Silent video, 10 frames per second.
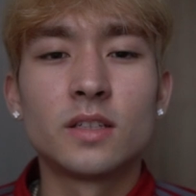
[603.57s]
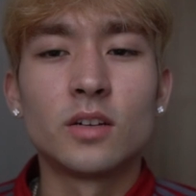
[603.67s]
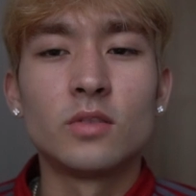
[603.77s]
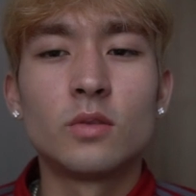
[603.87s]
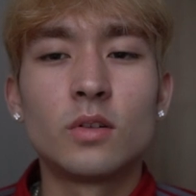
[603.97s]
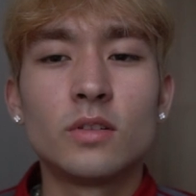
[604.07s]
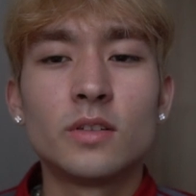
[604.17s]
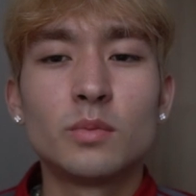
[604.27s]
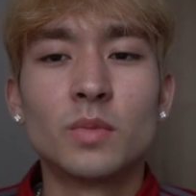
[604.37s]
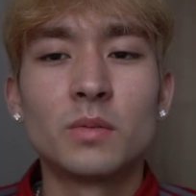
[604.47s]
tell you all
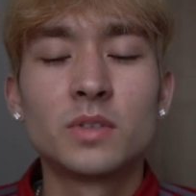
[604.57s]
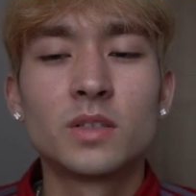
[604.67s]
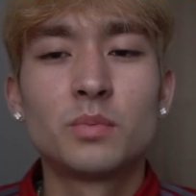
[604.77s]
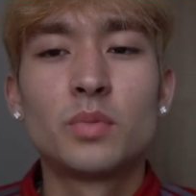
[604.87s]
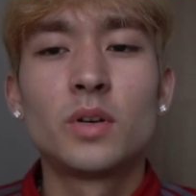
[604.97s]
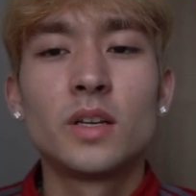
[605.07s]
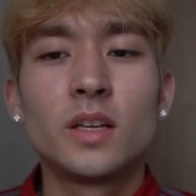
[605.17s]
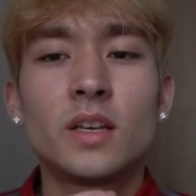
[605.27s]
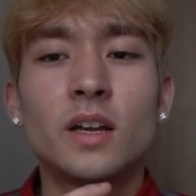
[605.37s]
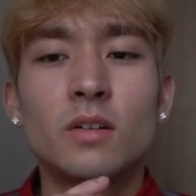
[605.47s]
this, but I'm just
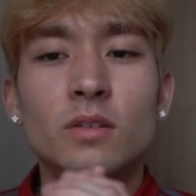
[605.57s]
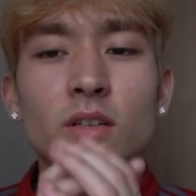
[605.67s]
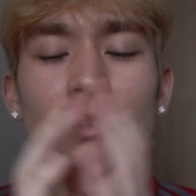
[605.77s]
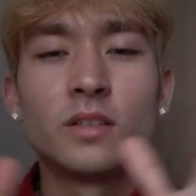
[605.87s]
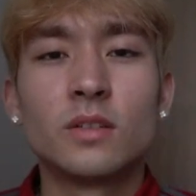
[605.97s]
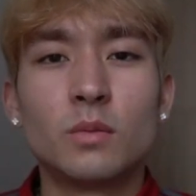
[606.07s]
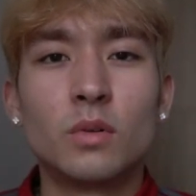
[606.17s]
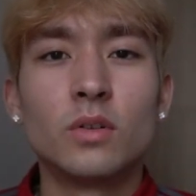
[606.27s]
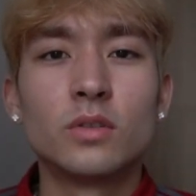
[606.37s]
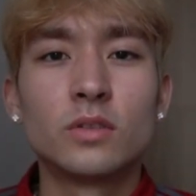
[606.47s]
putting it out into the
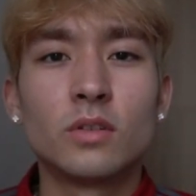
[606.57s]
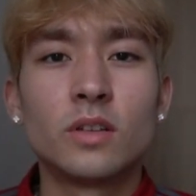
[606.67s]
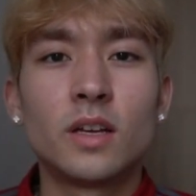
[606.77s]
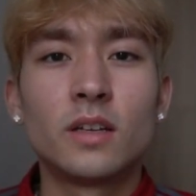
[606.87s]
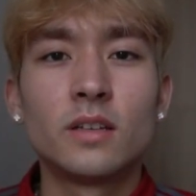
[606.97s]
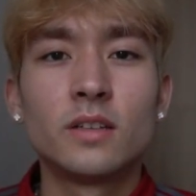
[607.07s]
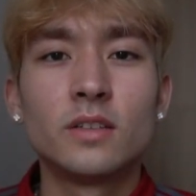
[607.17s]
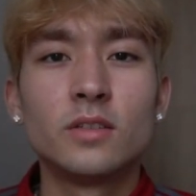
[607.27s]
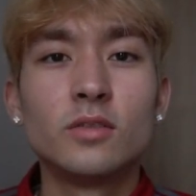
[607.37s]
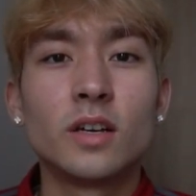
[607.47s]
world so that
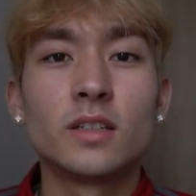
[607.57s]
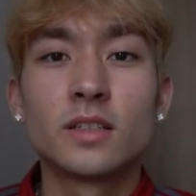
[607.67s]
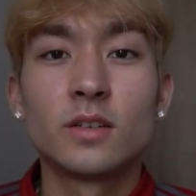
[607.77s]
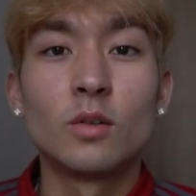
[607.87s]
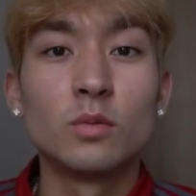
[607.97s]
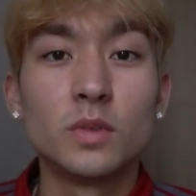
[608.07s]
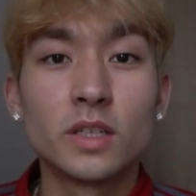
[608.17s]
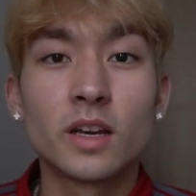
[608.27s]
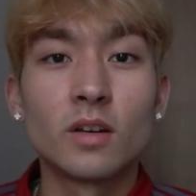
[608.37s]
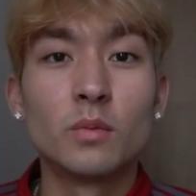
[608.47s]
you guys can hold me
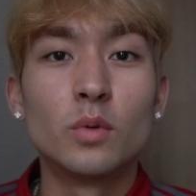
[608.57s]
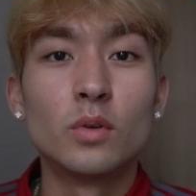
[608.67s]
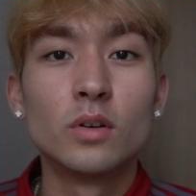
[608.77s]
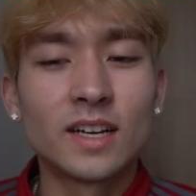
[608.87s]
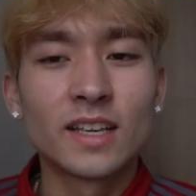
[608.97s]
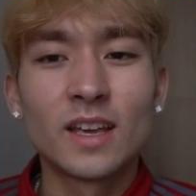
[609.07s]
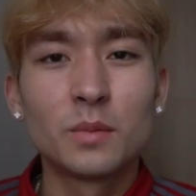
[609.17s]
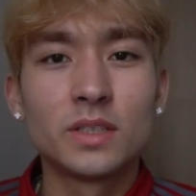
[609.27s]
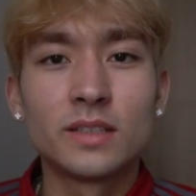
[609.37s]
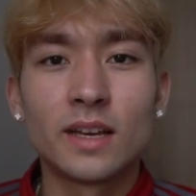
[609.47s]
accountable. I
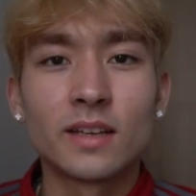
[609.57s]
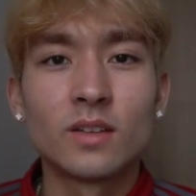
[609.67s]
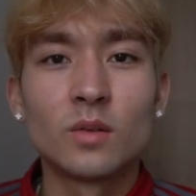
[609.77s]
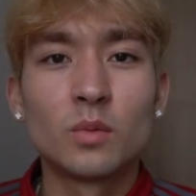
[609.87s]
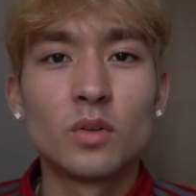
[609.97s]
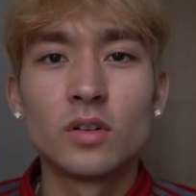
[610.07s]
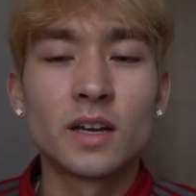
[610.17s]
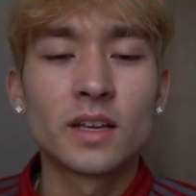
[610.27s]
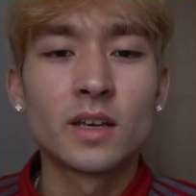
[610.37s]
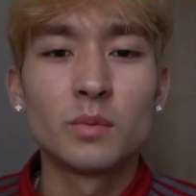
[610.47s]
can't be slacking no more.
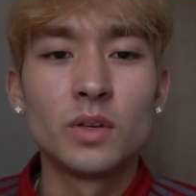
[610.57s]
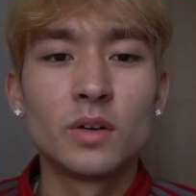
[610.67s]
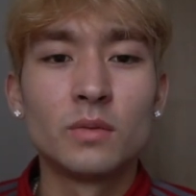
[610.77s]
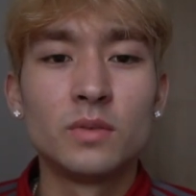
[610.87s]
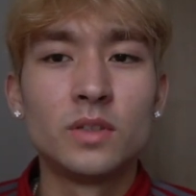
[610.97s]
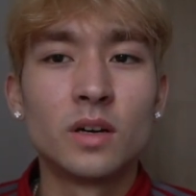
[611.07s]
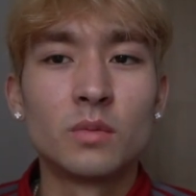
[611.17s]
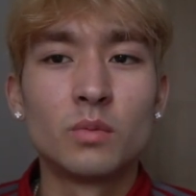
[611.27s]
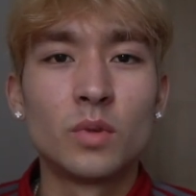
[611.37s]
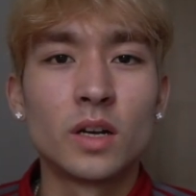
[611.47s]
I can't be a
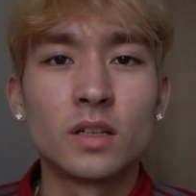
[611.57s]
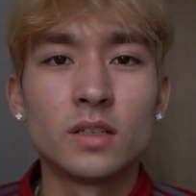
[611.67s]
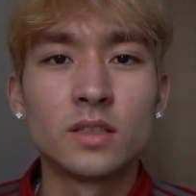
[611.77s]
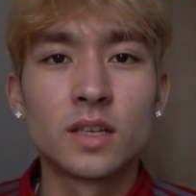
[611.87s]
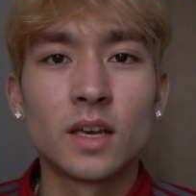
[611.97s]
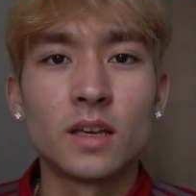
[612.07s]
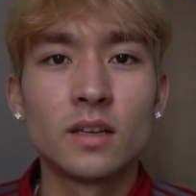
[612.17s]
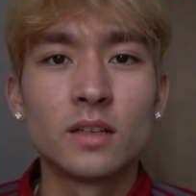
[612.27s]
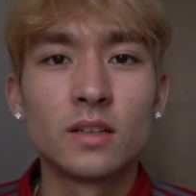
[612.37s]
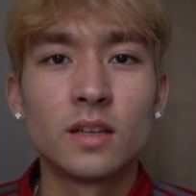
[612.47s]
dumb, reckless K
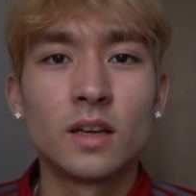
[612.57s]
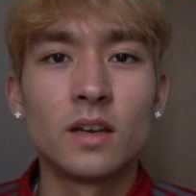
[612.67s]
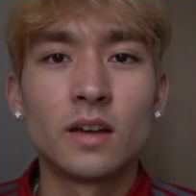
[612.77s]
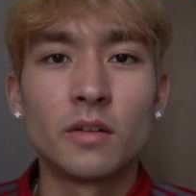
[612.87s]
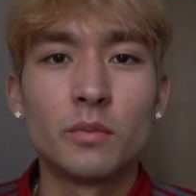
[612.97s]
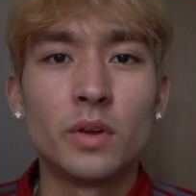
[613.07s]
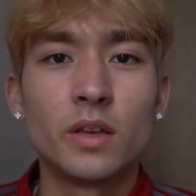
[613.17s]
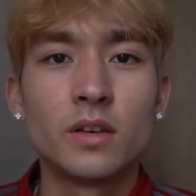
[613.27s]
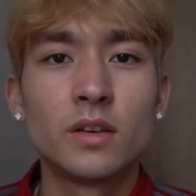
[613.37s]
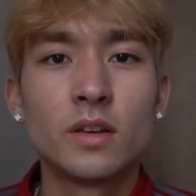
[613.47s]
that I've
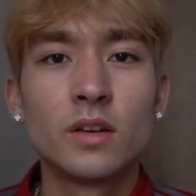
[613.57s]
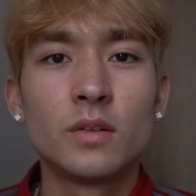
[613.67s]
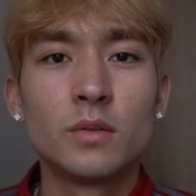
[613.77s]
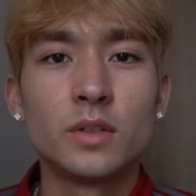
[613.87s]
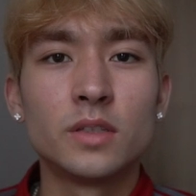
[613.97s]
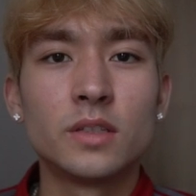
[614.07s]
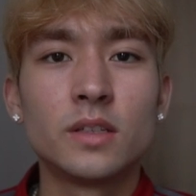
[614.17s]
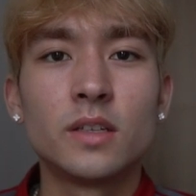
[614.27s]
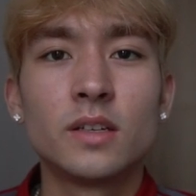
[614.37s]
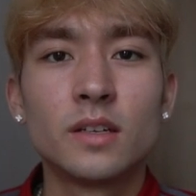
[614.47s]
been
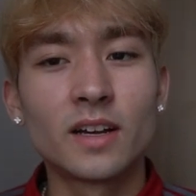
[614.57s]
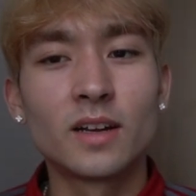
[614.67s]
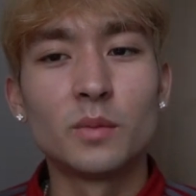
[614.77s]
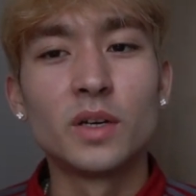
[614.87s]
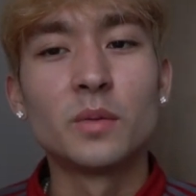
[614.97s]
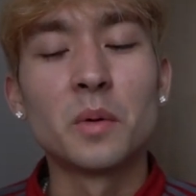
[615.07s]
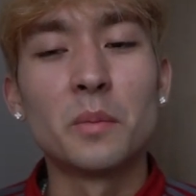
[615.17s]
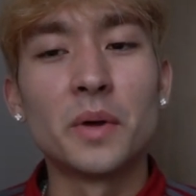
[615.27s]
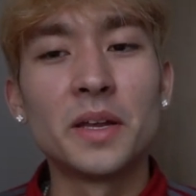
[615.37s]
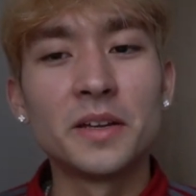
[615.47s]
recently. I gotta become a
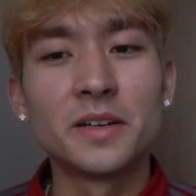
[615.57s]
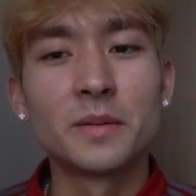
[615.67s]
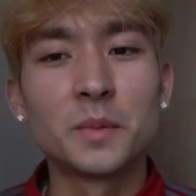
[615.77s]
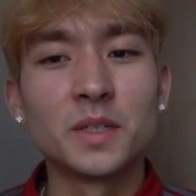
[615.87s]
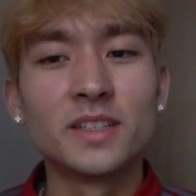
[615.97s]
man. I'm